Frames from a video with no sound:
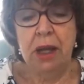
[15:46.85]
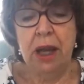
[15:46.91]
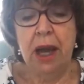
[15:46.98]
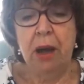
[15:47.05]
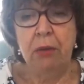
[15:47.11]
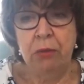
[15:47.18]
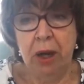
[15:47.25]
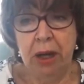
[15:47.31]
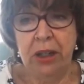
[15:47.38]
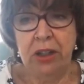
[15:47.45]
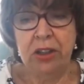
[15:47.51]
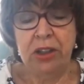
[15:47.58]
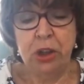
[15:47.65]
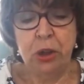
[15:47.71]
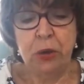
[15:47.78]

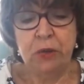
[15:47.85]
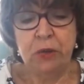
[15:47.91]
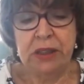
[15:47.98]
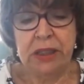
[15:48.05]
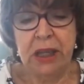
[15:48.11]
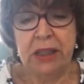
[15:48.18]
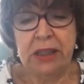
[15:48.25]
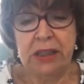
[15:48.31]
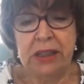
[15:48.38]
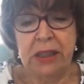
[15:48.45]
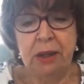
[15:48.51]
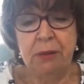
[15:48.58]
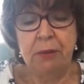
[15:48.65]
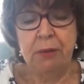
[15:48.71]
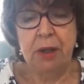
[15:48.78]
Outrageous to have said
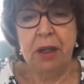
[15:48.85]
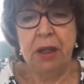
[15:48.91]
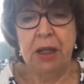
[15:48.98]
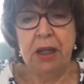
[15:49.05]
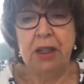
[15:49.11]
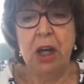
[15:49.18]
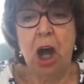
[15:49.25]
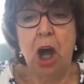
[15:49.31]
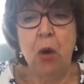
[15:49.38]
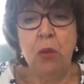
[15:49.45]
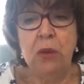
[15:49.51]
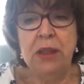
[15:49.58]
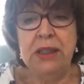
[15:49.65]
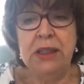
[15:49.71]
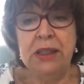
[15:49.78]
so, and
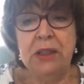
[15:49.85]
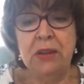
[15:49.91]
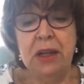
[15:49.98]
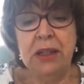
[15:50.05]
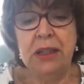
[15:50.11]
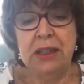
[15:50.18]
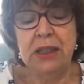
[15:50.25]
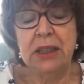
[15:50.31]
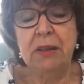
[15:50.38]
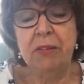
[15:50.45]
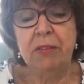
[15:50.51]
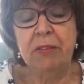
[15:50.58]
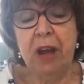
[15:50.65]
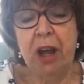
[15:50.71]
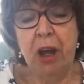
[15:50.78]
only discrediting
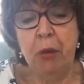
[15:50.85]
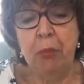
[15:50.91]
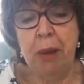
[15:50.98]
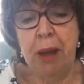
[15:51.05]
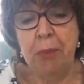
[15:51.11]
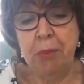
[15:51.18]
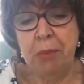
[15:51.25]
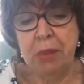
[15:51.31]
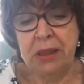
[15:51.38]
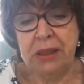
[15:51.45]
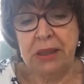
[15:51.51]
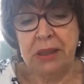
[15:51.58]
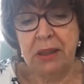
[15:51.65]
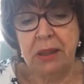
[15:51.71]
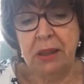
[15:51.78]
fellow
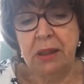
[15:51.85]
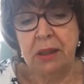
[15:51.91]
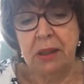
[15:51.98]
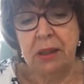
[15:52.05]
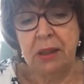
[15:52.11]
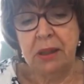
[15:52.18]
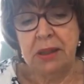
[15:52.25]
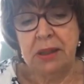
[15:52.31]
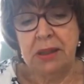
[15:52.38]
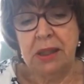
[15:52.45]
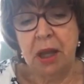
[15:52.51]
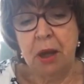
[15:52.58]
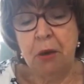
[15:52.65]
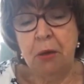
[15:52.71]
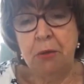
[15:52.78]
members.
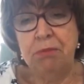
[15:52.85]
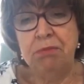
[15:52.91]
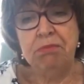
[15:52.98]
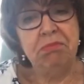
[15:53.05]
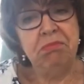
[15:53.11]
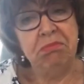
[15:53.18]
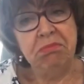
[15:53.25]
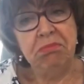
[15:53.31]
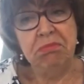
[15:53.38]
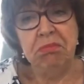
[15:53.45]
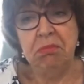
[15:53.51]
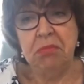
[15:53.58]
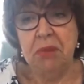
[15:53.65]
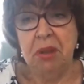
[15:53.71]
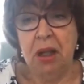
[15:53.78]
So
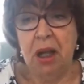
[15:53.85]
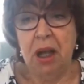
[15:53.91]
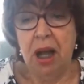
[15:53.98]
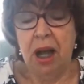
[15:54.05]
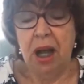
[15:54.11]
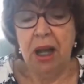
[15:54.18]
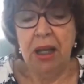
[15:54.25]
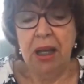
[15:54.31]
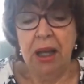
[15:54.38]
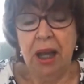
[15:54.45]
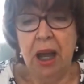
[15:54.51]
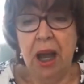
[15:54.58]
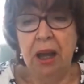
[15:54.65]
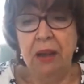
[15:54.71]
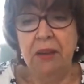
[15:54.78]

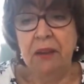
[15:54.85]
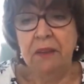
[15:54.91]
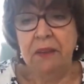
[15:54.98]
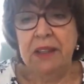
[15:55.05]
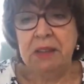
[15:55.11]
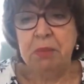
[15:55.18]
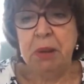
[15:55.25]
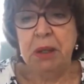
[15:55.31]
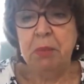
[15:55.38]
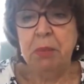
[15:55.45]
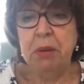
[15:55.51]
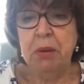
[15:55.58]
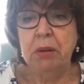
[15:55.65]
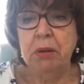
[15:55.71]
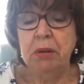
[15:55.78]
I think these
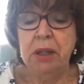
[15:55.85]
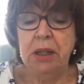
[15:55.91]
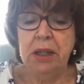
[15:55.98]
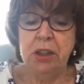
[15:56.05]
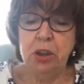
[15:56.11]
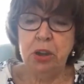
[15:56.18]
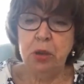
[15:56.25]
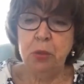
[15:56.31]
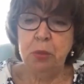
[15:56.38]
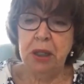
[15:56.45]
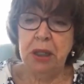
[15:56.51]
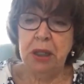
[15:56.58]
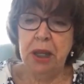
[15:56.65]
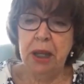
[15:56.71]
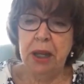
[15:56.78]
people need to
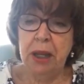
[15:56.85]
be